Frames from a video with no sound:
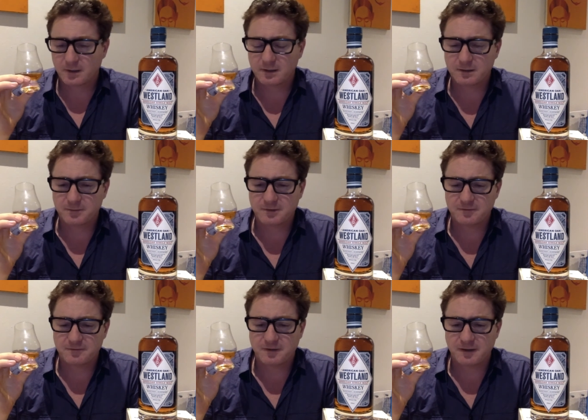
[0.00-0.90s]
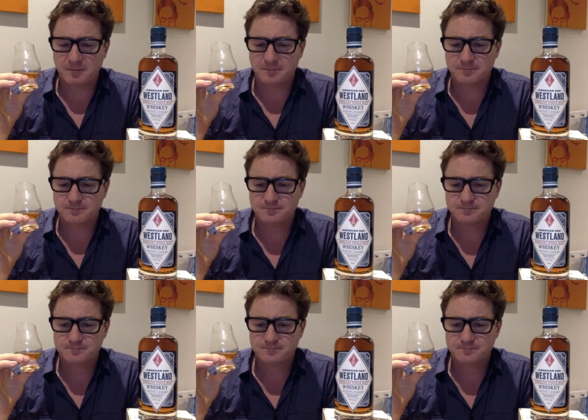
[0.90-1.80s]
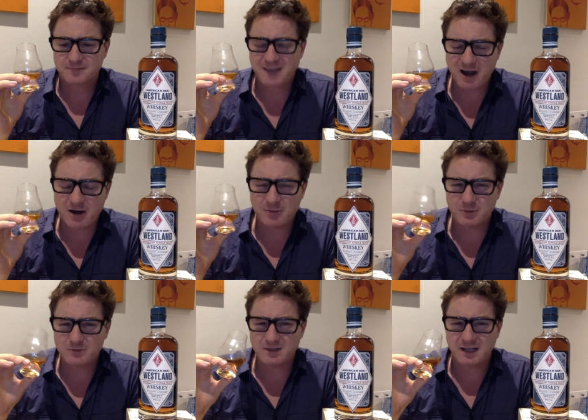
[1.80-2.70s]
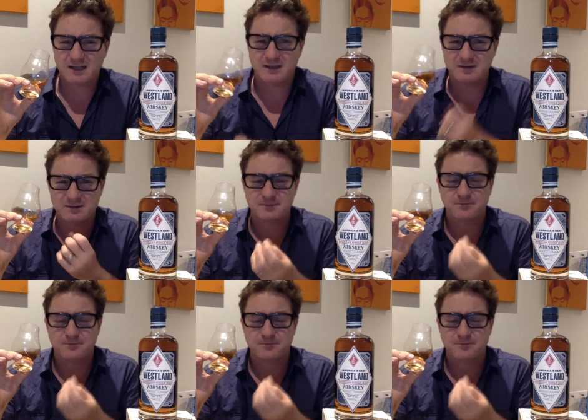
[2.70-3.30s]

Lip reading: A little bit of caramel and